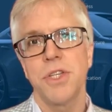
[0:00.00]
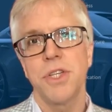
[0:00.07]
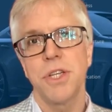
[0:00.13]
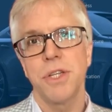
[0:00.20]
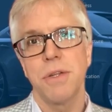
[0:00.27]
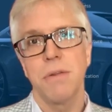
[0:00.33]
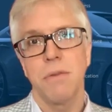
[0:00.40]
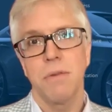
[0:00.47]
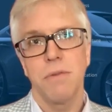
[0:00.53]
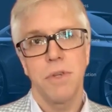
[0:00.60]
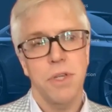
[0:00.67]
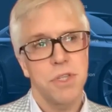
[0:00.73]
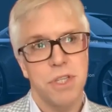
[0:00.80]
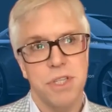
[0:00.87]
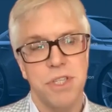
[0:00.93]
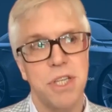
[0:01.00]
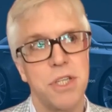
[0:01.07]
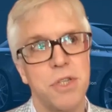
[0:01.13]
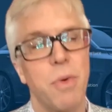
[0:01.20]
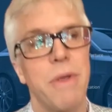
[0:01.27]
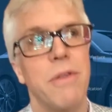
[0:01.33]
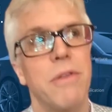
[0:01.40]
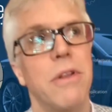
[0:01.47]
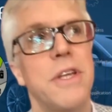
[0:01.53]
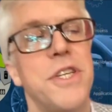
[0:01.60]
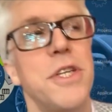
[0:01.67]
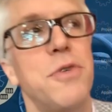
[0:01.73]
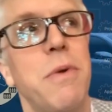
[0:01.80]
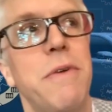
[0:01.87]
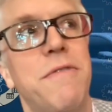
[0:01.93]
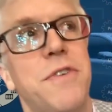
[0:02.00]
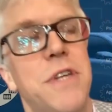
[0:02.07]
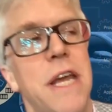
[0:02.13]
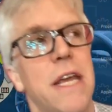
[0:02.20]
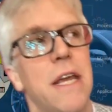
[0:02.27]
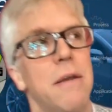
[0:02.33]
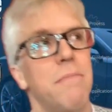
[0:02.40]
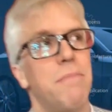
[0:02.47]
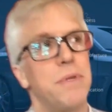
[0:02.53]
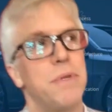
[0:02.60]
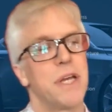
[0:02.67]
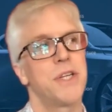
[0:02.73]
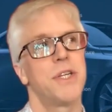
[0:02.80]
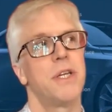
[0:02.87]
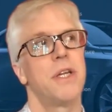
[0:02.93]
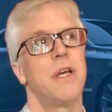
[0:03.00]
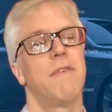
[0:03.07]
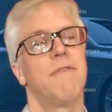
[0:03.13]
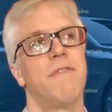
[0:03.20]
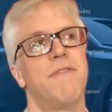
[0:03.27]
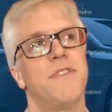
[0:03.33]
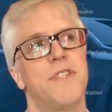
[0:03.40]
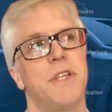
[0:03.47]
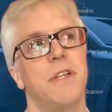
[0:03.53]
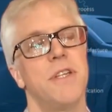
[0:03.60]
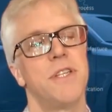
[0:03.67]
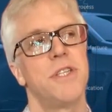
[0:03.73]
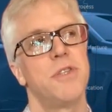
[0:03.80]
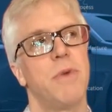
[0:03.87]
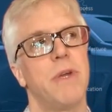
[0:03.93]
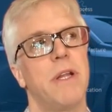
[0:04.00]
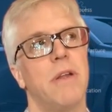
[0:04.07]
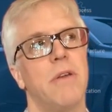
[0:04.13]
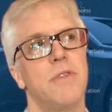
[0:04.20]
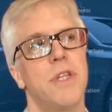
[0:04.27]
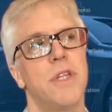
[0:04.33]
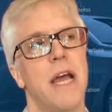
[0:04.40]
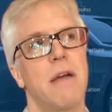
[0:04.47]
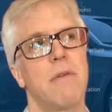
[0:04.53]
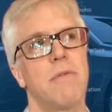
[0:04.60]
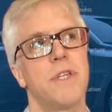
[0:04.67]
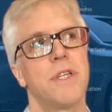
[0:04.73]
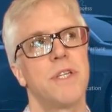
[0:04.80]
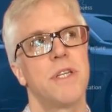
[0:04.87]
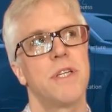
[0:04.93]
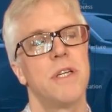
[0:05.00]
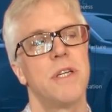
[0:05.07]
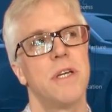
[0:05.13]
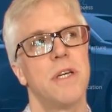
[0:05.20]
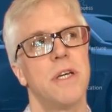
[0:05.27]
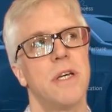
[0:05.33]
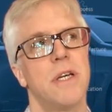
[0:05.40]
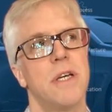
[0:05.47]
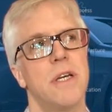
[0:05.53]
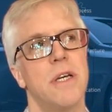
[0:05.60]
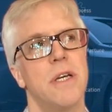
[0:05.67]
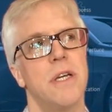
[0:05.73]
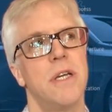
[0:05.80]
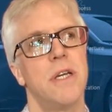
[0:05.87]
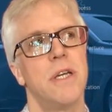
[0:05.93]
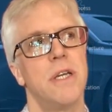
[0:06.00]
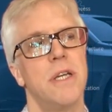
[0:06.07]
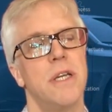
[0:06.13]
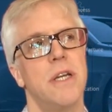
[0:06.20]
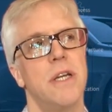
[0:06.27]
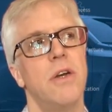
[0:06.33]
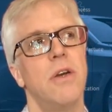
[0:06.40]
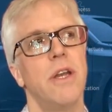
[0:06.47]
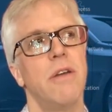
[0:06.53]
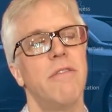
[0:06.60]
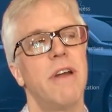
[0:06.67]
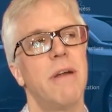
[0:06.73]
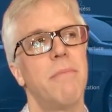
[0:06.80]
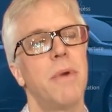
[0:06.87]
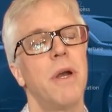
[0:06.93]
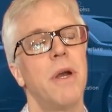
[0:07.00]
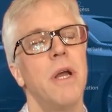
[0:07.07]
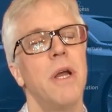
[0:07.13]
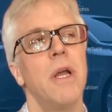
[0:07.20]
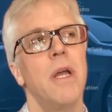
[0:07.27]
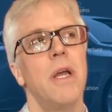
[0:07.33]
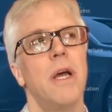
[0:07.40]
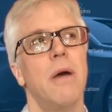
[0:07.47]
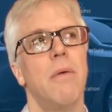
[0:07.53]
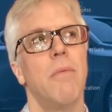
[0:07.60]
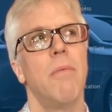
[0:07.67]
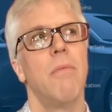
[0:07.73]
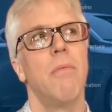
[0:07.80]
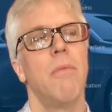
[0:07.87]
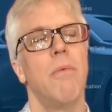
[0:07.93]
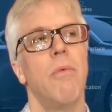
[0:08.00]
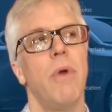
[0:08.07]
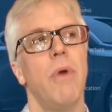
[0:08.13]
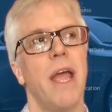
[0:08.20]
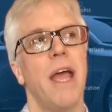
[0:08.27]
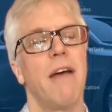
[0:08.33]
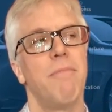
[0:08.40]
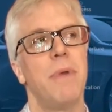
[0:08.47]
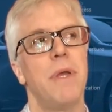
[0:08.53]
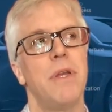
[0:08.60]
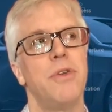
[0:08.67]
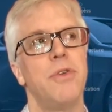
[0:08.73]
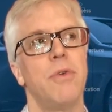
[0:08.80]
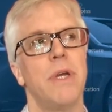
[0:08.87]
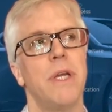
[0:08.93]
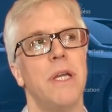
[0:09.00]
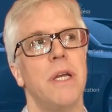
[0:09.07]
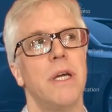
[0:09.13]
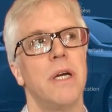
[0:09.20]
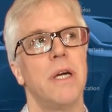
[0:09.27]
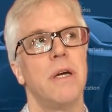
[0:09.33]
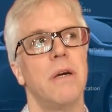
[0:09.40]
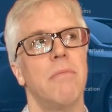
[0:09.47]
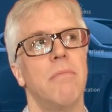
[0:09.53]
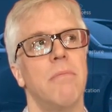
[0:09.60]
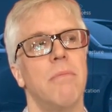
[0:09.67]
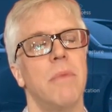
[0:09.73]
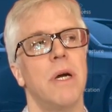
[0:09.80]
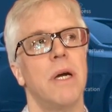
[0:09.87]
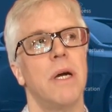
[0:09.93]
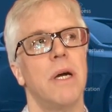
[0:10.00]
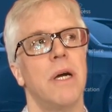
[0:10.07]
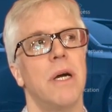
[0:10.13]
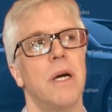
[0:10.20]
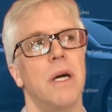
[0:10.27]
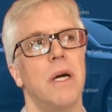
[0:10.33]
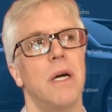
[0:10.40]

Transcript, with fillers: Just it. Just that since we since we've taken possession of the facility, since we closed the acquisition uh, in early November, um, we have been doing um, uh,